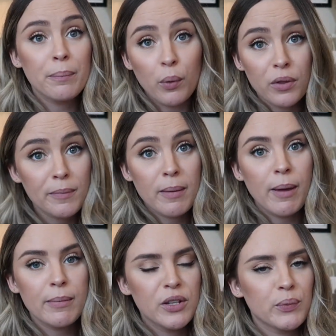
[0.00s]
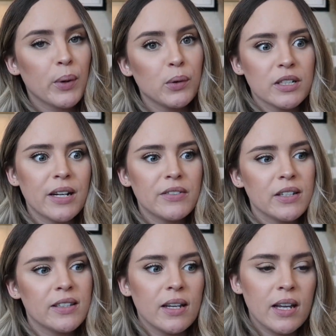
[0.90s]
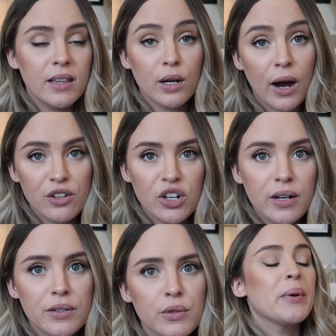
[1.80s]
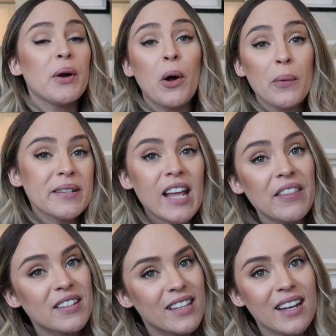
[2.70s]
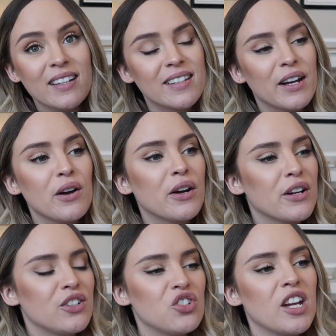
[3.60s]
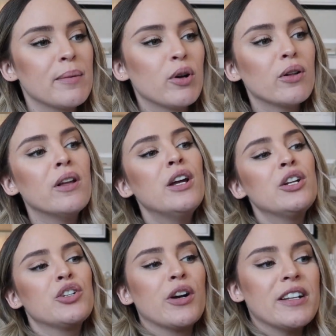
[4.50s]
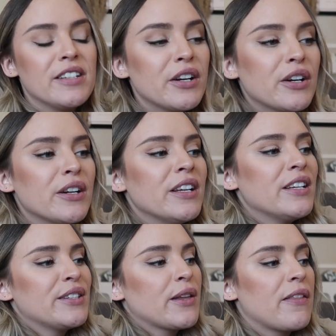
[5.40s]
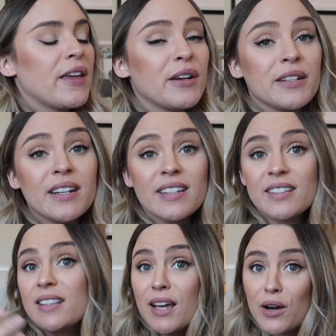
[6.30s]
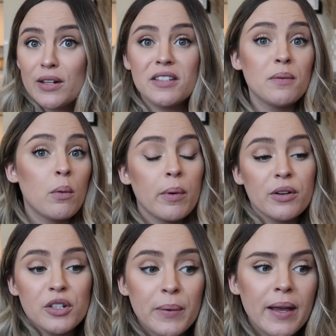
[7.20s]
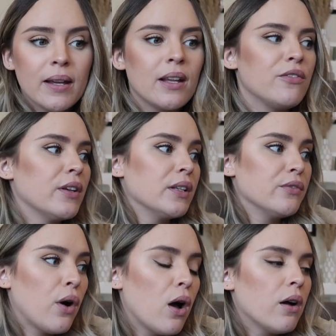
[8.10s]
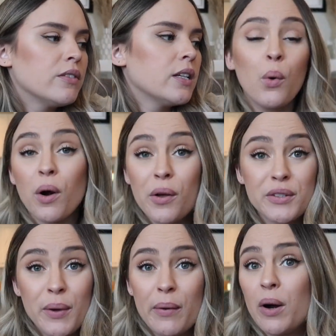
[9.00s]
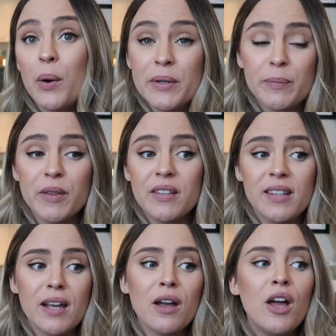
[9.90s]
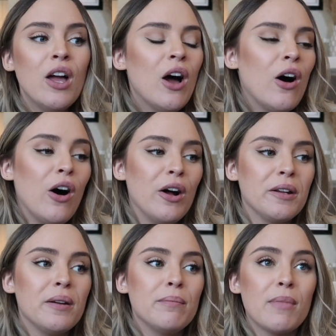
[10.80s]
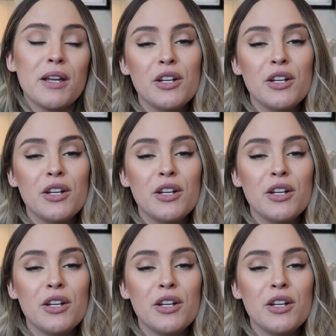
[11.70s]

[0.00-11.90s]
both of my babies were old enough to sit in their high chairs, we always had this thing sitting on our kitchen table during dinner so that they could sit there and see what we were doing and feel involved. Or also I would always put this thing on my